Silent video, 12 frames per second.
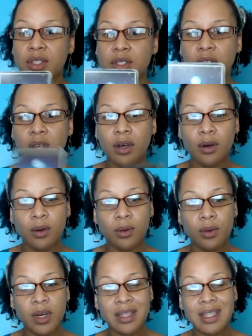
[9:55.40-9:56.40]

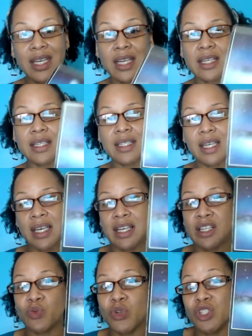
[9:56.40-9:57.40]
So this
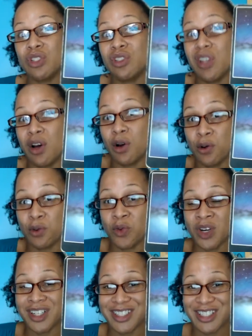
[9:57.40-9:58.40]
is what you don't
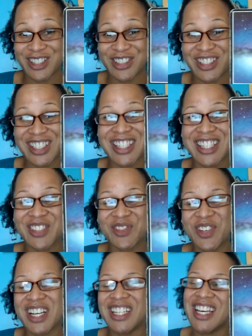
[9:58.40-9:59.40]
want to do. This is
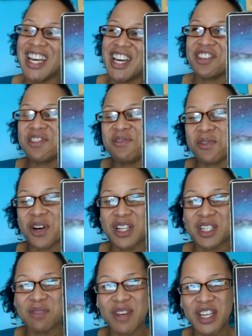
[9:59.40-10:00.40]
what you want
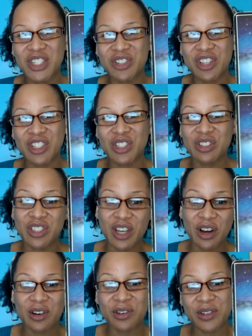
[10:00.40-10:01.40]
to make sure that you
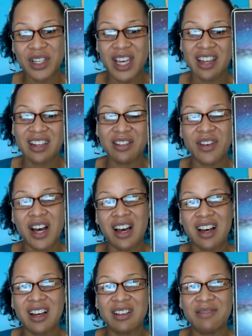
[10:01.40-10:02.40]
don't kind of
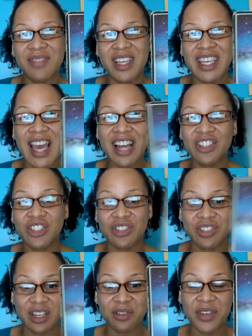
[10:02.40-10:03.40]
catch
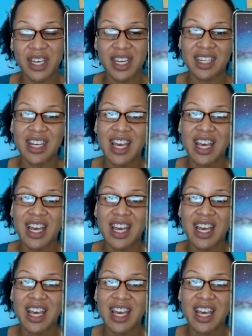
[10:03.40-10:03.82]
yourself in.